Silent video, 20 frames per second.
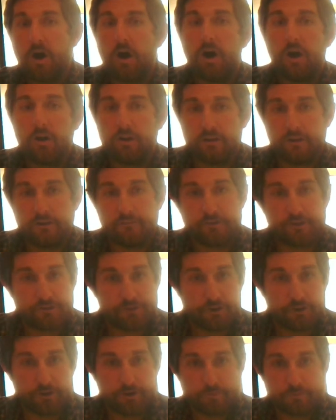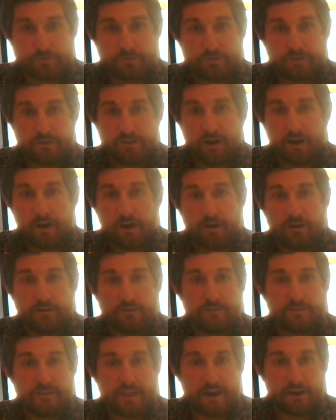all of the terms
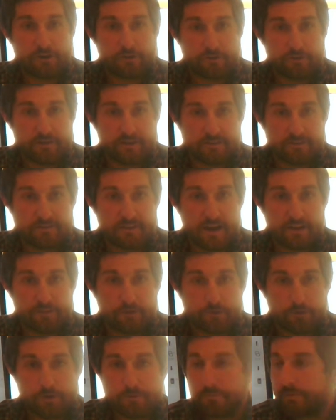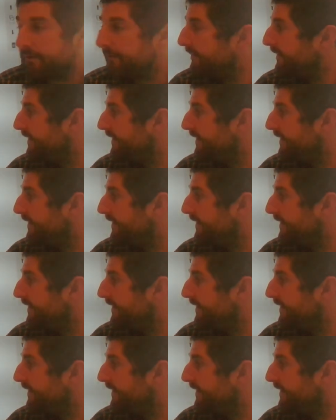that are inside the group.